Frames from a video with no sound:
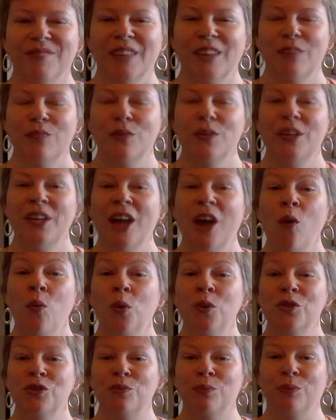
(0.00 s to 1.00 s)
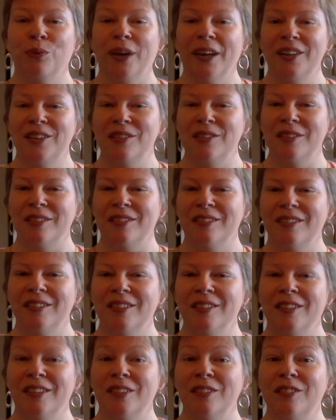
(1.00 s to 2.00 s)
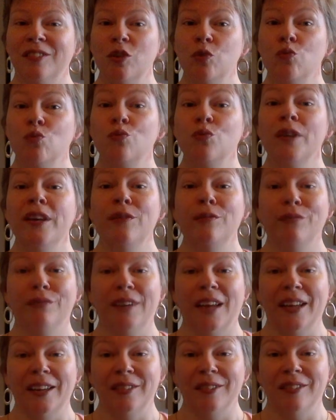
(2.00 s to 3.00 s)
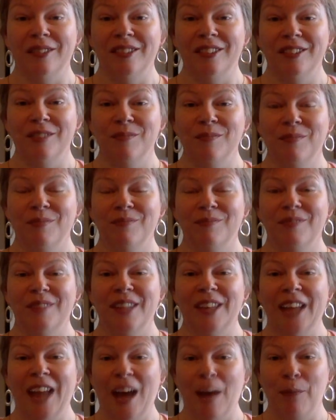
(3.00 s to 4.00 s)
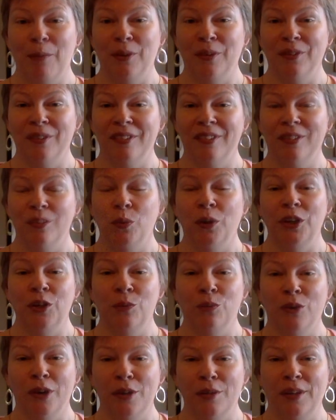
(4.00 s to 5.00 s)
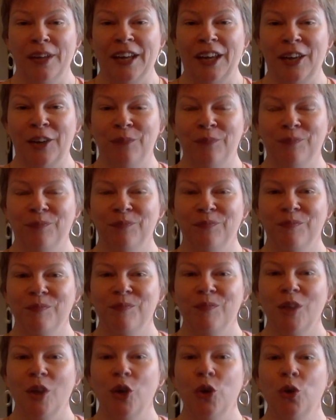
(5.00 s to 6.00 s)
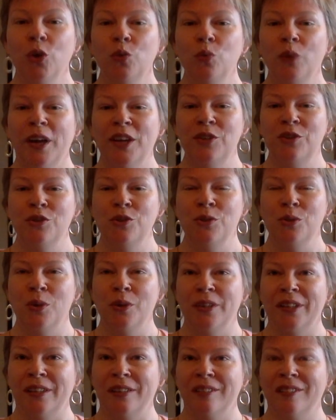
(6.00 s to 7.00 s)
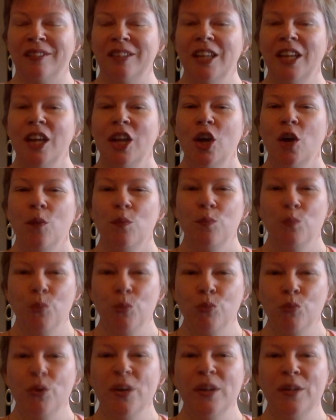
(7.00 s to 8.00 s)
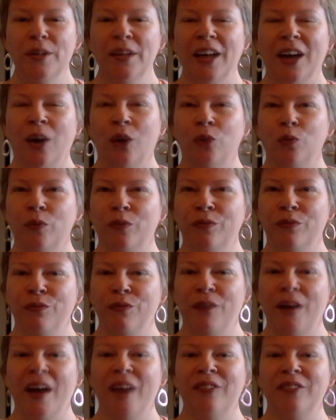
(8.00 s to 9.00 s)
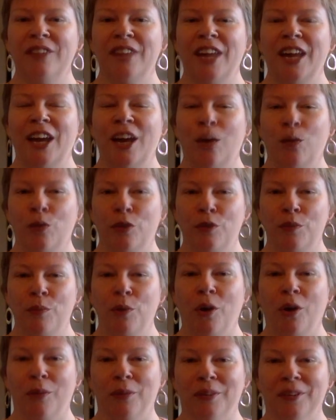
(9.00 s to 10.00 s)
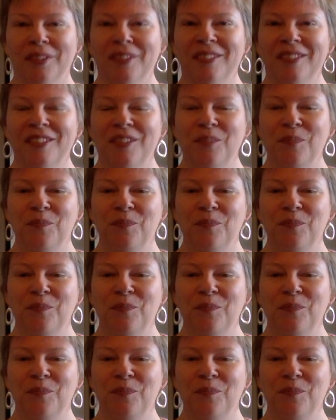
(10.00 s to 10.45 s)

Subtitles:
If we now want to practice this reflex that happens when you're breathing in, a good way to do it is breathing out with fast air with a purpose.